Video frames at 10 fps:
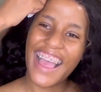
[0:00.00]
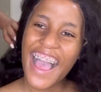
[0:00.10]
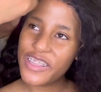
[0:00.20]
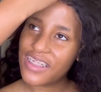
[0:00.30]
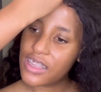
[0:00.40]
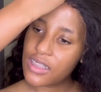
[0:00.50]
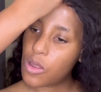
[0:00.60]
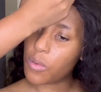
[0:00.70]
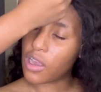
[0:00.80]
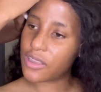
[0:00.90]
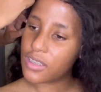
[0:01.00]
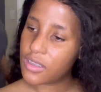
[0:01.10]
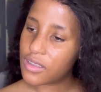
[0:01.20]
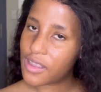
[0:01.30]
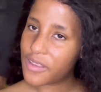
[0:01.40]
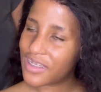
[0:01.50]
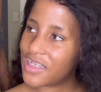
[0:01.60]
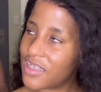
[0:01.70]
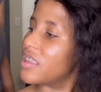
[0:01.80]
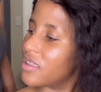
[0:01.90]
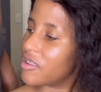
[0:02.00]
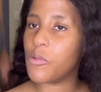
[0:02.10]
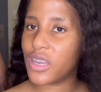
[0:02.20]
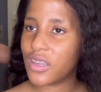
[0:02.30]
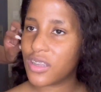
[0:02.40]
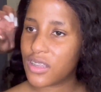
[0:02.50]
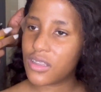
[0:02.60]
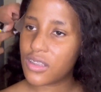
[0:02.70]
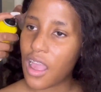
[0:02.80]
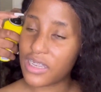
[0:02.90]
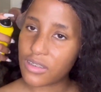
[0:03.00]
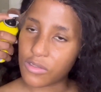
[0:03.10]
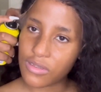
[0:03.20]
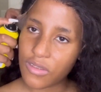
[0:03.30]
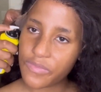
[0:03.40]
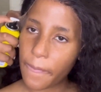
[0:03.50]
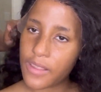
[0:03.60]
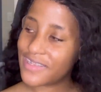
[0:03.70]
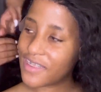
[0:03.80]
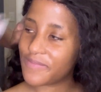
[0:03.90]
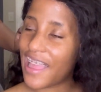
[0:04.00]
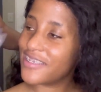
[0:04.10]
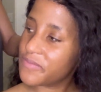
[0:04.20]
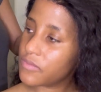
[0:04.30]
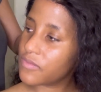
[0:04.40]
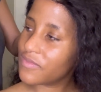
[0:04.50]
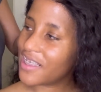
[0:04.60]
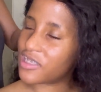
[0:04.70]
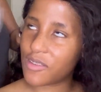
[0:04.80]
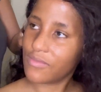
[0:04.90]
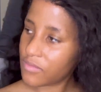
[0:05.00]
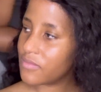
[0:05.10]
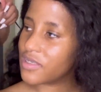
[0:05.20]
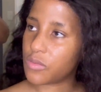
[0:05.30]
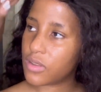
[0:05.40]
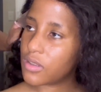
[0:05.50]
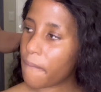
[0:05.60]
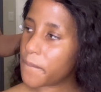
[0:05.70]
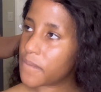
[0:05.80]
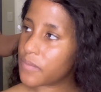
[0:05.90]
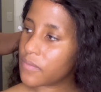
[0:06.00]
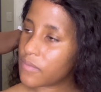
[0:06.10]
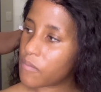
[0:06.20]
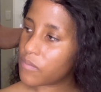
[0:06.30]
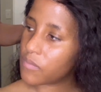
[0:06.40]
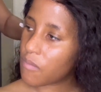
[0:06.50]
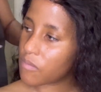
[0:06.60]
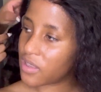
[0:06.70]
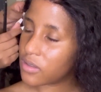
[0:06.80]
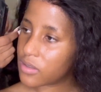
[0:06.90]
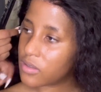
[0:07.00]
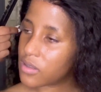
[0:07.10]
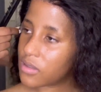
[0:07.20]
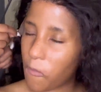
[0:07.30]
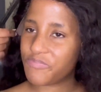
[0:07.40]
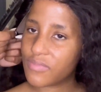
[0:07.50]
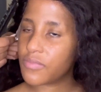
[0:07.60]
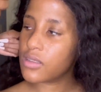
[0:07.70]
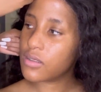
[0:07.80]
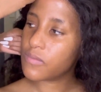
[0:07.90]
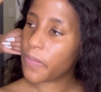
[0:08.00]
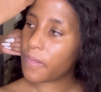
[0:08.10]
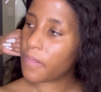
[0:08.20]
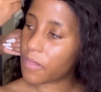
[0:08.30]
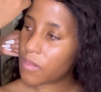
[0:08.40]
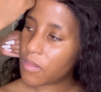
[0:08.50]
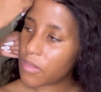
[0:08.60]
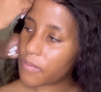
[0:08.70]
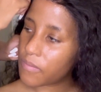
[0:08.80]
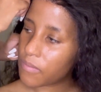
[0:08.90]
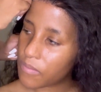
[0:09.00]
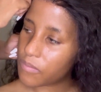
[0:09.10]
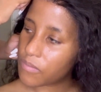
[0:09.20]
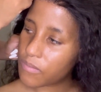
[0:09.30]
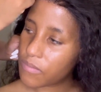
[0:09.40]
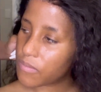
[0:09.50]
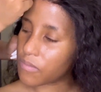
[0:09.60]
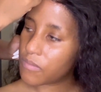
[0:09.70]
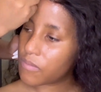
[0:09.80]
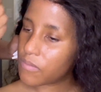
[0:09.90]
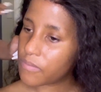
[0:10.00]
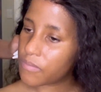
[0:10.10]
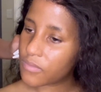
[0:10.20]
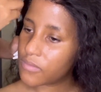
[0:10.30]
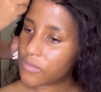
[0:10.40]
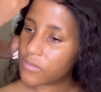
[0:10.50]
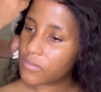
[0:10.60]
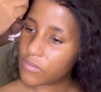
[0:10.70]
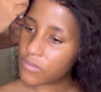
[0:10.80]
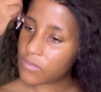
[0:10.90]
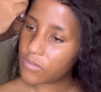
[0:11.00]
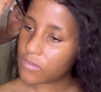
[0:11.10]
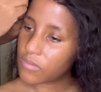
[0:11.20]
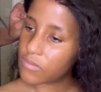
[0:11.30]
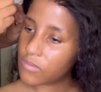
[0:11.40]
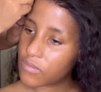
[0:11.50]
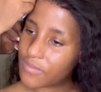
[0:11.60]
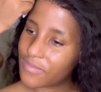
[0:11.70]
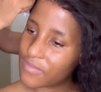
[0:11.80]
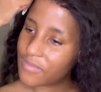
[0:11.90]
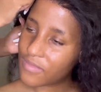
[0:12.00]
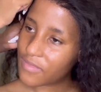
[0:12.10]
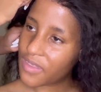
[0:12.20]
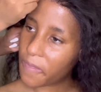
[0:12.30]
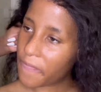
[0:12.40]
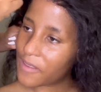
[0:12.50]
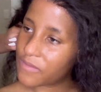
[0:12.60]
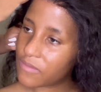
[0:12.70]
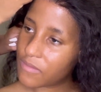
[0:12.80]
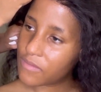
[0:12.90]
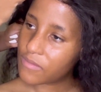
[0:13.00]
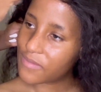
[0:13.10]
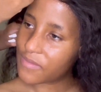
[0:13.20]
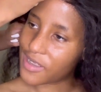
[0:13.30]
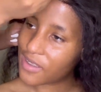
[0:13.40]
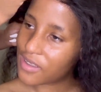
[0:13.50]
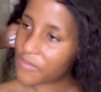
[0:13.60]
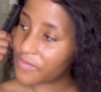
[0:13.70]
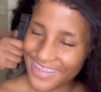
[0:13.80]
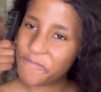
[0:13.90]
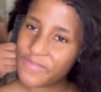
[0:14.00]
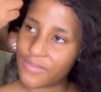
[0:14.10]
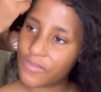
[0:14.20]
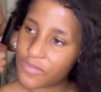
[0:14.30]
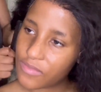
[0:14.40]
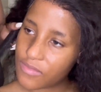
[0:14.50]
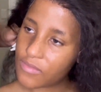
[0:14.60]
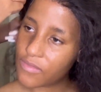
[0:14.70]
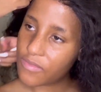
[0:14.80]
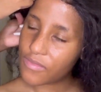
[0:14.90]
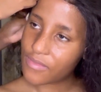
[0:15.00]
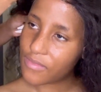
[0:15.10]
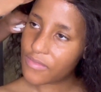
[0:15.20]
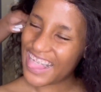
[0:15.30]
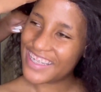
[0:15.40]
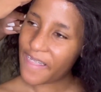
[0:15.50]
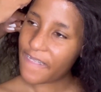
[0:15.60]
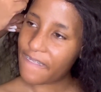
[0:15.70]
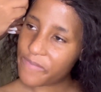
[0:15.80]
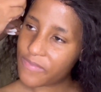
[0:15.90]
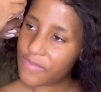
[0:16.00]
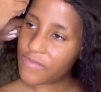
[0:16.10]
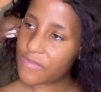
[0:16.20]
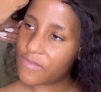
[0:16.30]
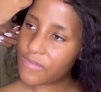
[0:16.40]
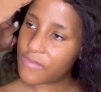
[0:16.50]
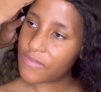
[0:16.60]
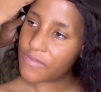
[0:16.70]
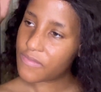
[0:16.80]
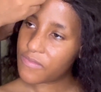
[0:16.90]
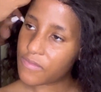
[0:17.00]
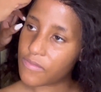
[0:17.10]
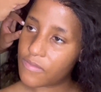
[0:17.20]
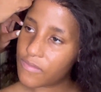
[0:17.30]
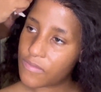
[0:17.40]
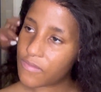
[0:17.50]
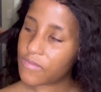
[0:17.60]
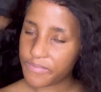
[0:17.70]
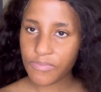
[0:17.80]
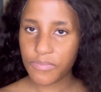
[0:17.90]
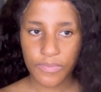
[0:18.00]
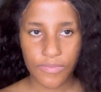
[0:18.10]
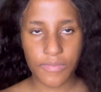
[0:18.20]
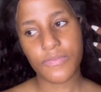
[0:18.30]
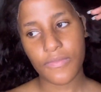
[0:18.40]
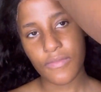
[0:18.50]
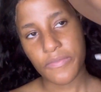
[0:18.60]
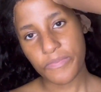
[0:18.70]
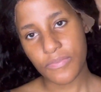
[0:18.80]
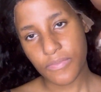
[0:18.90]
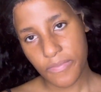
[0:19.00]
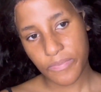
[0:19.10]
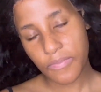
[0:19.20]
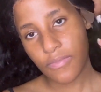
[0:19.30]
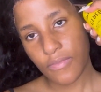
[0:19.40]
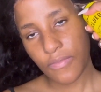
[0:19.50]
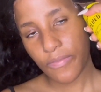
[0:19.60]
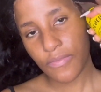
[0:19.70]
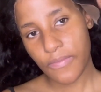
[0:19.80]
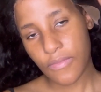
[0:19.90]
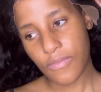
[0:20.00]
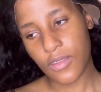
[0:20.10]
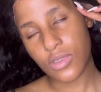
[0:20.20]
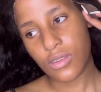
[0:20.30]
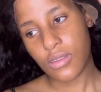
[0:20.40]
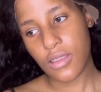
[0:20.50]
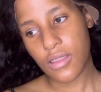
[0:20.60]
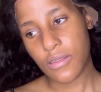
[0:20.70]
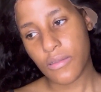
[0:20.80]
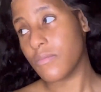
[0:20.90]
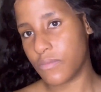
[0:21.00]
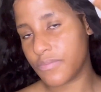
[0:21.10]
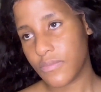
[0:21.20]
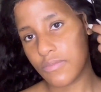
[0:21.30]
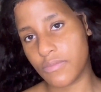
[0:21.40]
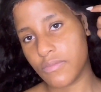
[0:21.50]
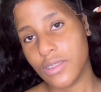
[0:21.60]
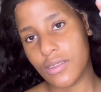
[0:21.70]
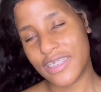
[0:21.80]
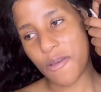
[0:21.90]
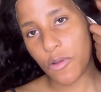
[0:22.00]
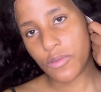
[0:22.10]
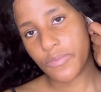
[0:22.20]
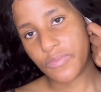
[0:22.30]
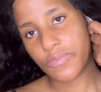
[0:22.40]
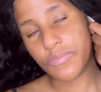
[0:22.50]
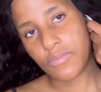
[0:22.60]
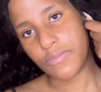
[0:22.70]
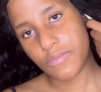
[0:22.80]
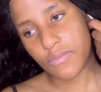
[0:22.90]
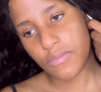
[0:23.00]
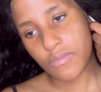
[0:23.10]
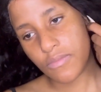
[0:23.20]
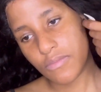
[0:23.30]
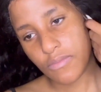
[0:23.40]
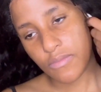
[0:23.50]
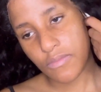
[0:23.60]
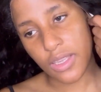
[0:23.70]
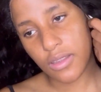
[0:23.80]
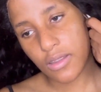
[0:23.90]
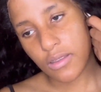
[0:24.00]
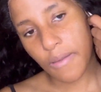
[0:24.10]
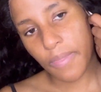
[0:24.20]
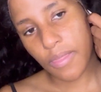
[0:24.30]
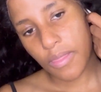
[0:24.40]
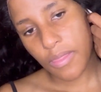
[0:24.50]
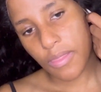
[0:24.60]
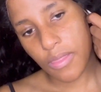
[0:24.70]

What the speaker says: know you trying to hide from me? I don't know why you lie to me. I think you need to let go of your pride. My eyes are like I won't let you be the one who always hurts my feelings. I don't want to be with you if you keep on deceiving me with all these things you say. You know I don't believe them.